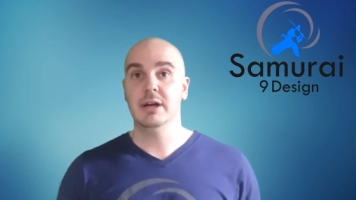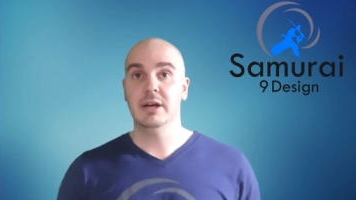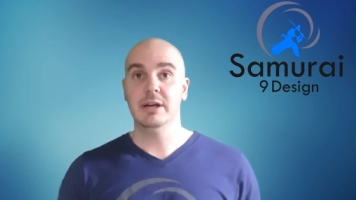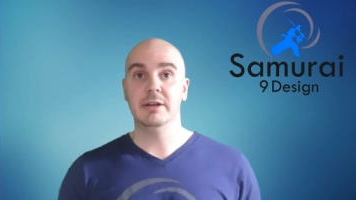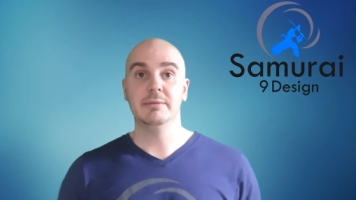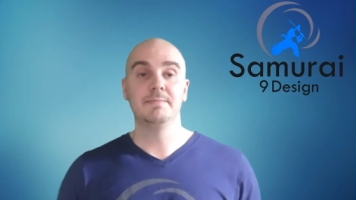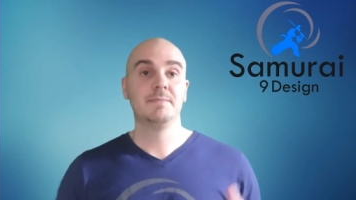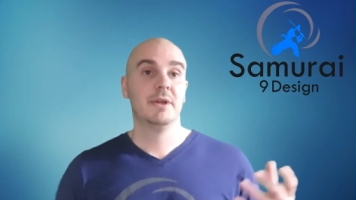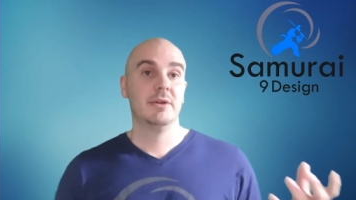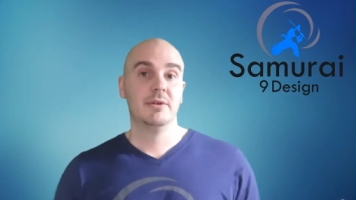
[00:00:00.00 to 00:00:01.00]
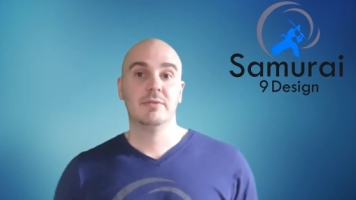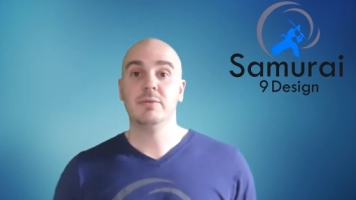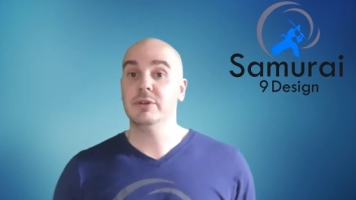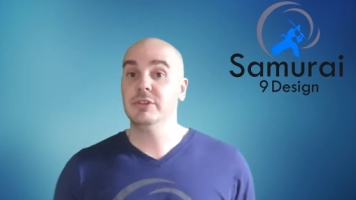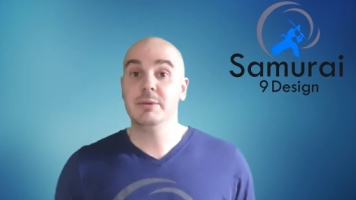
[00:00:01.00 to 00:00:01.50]

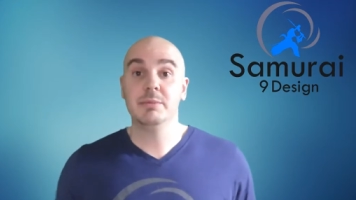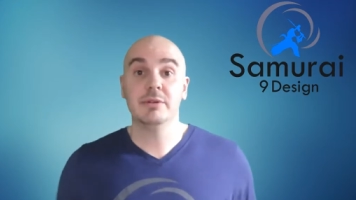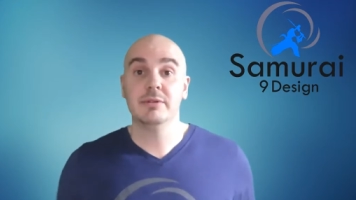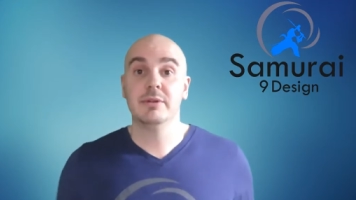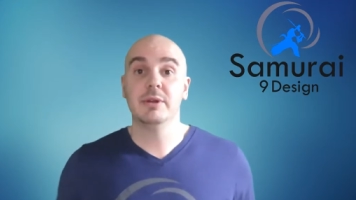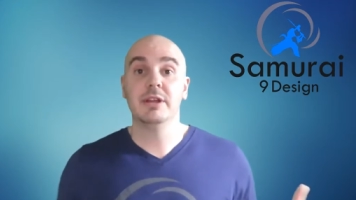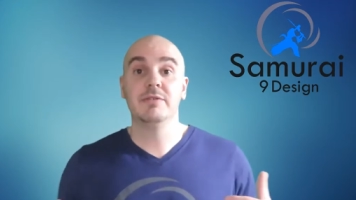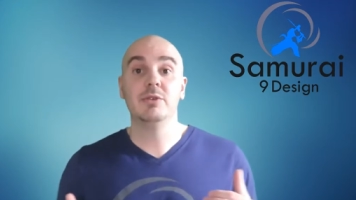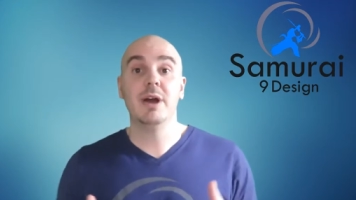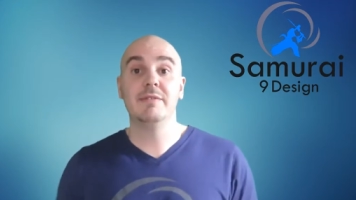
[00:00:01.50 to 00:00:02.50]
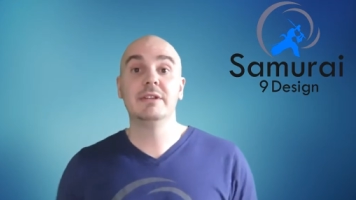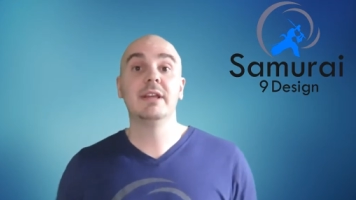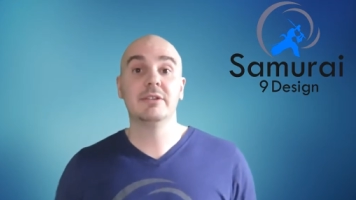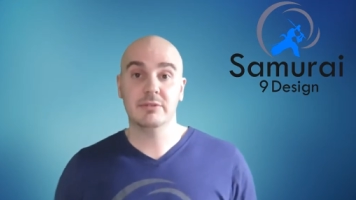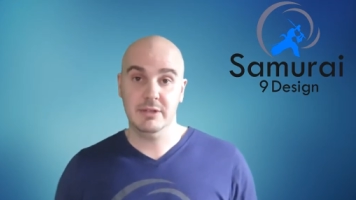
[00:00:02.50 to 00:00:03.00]
For example, if you have a
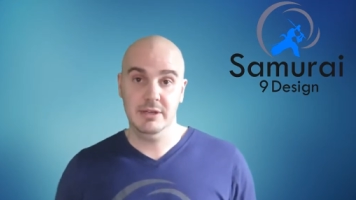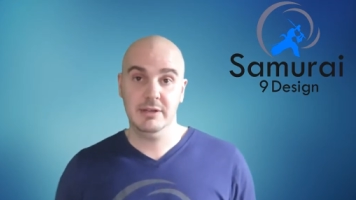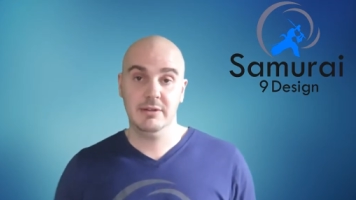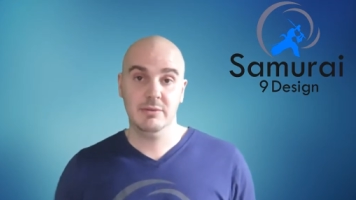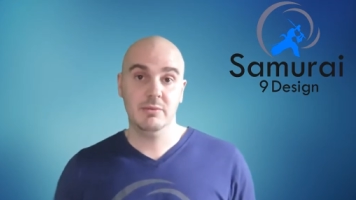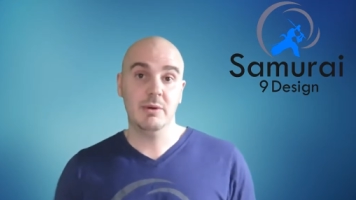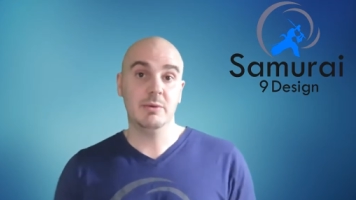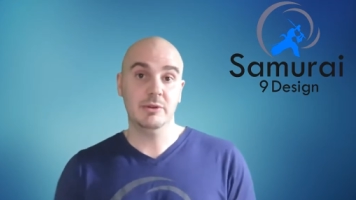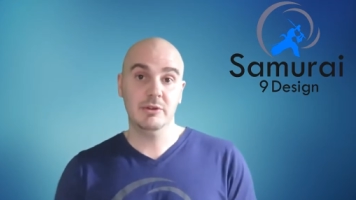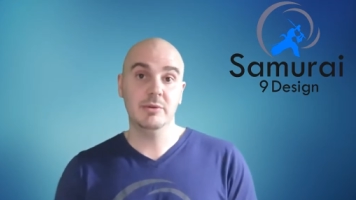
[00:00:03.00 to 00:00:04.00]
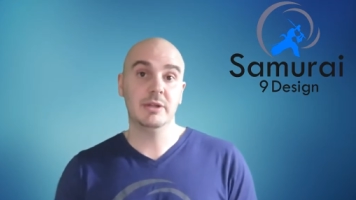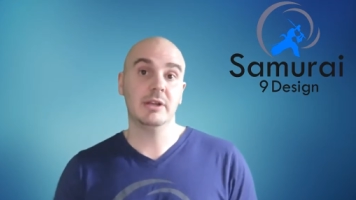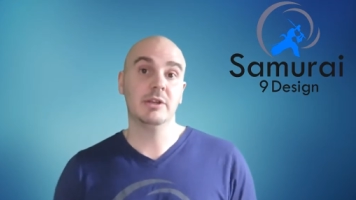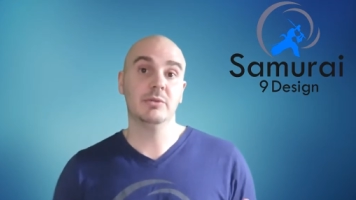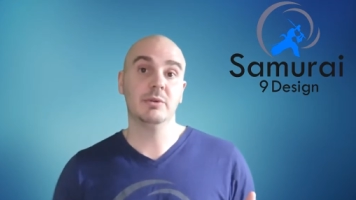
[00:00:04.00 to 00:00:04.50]
dental clinic, what we're doing
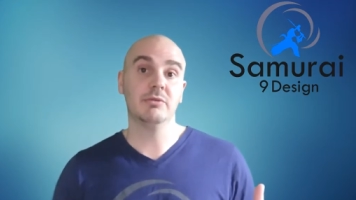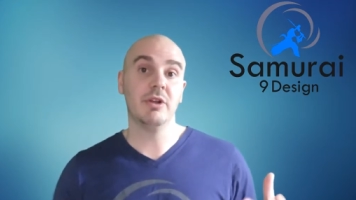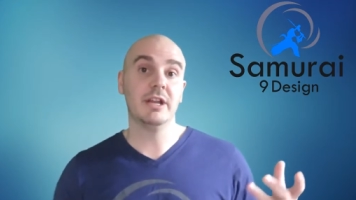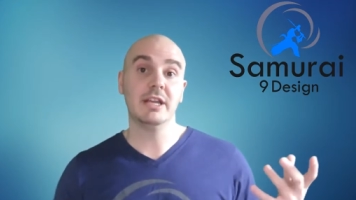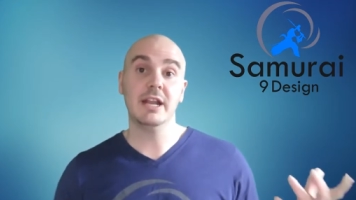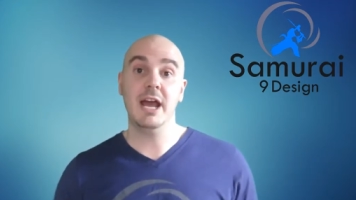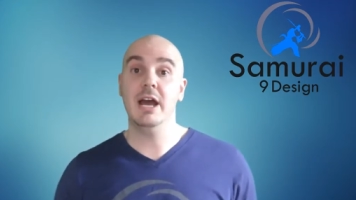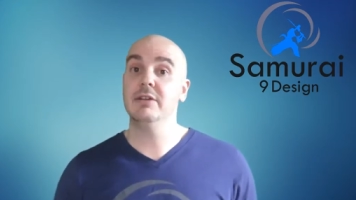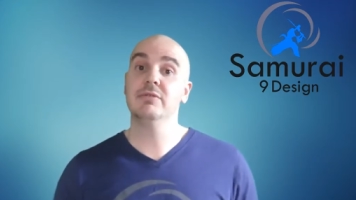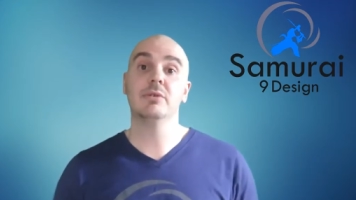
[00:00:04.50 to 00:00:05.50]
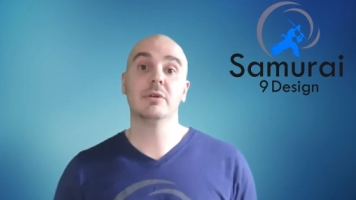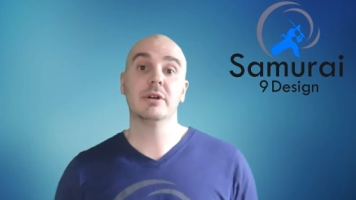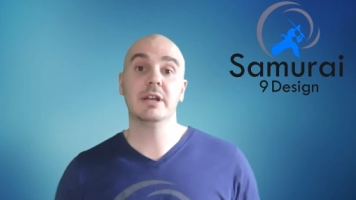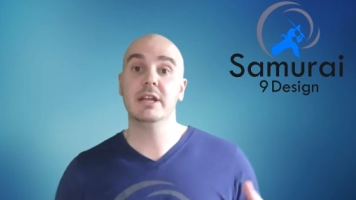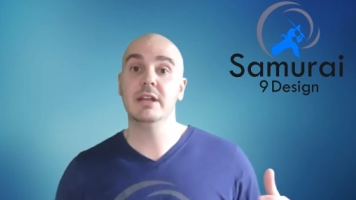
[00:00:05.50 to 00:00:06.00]
is we're running an ad
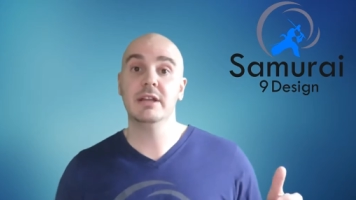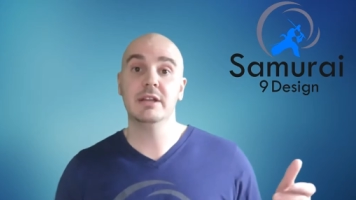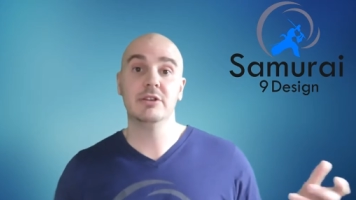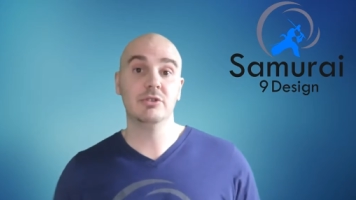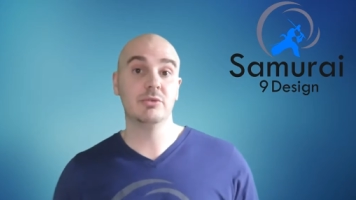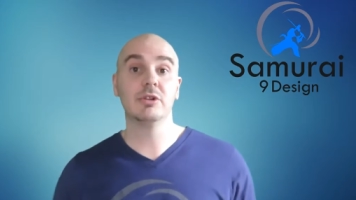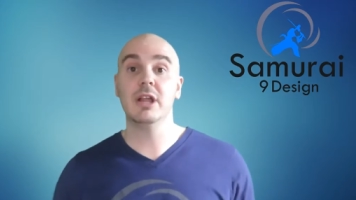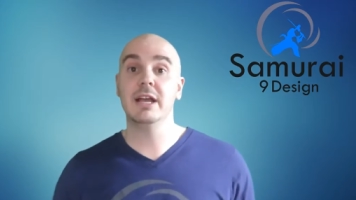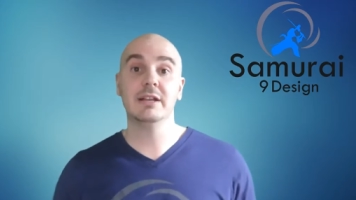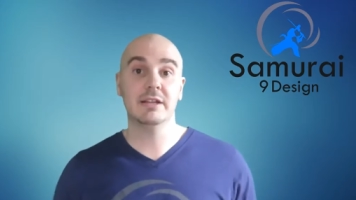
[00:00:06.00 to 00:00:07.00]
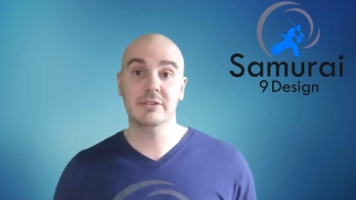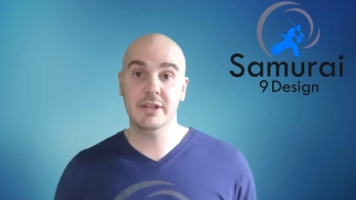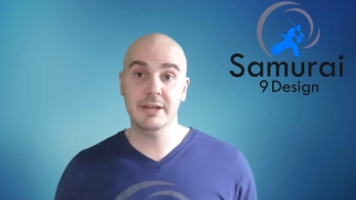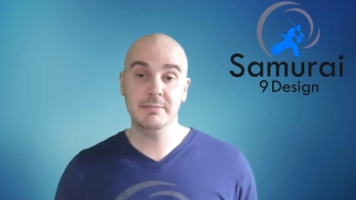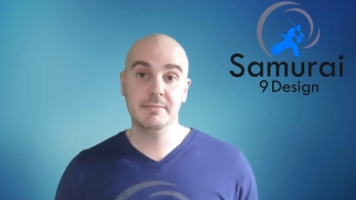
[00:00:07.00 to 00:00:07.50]
for a new client
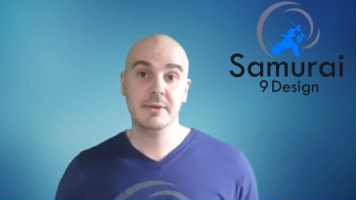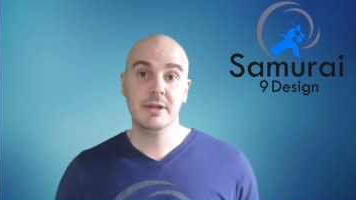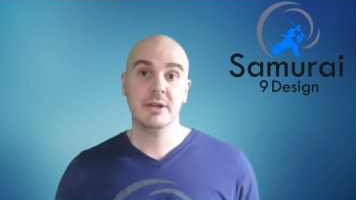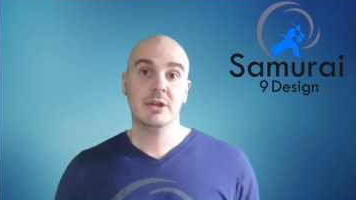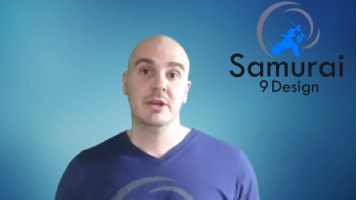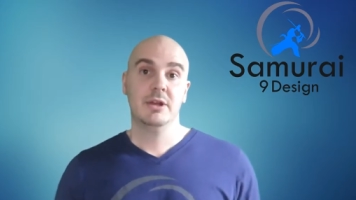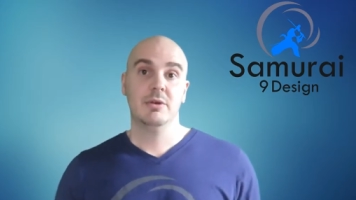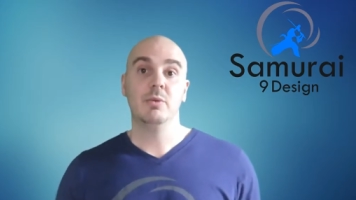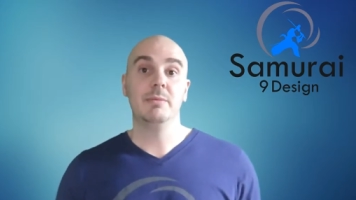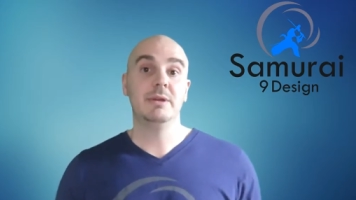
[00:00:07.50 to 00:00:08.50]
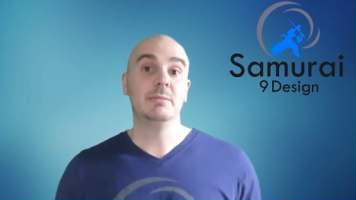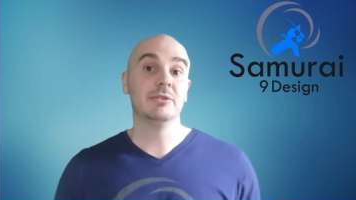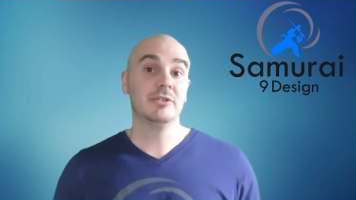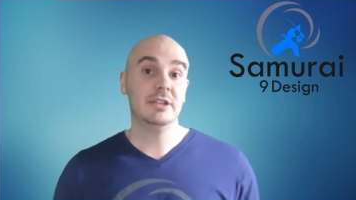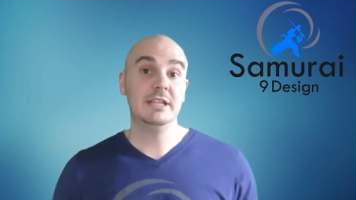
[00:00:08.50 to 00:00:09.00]
exam. When people
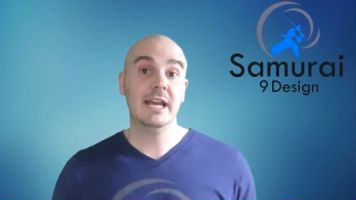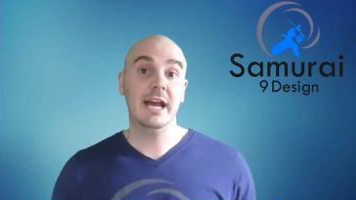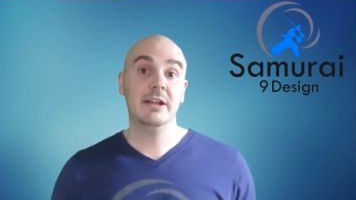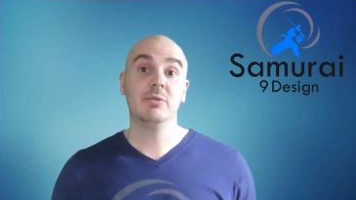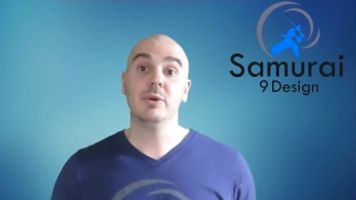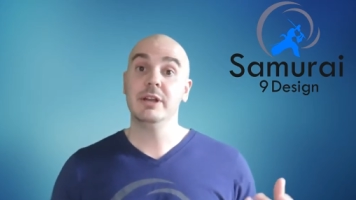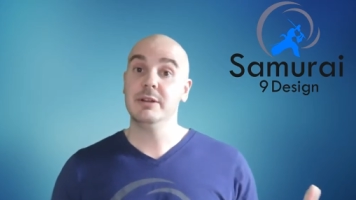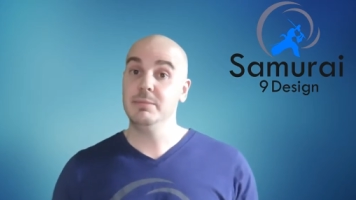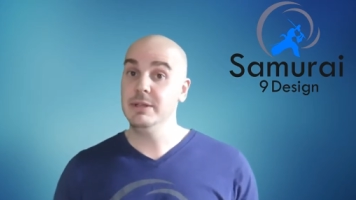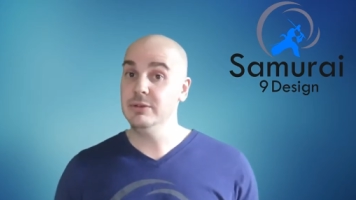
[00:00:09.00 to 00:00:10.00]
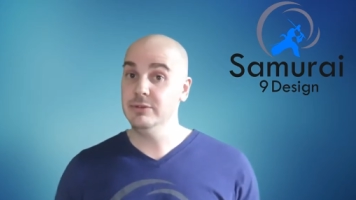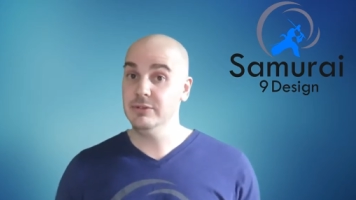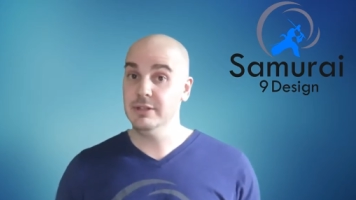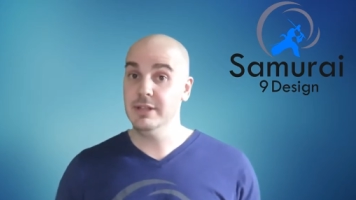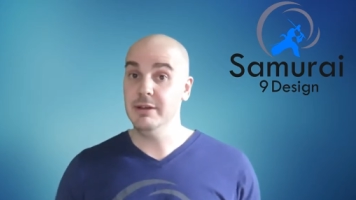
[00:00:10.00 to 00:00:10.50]
see the ad, when it appeals
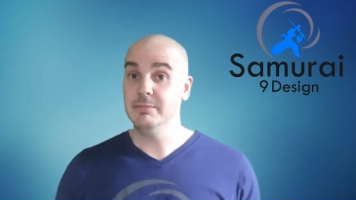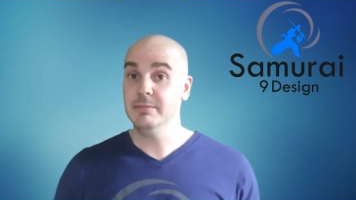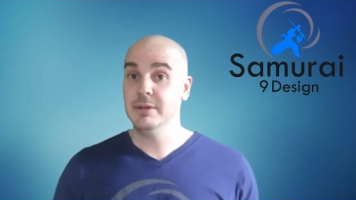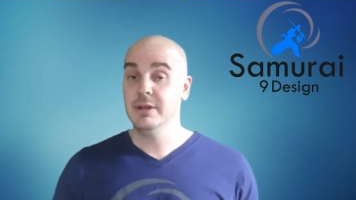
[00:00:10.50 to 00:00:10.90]
to them,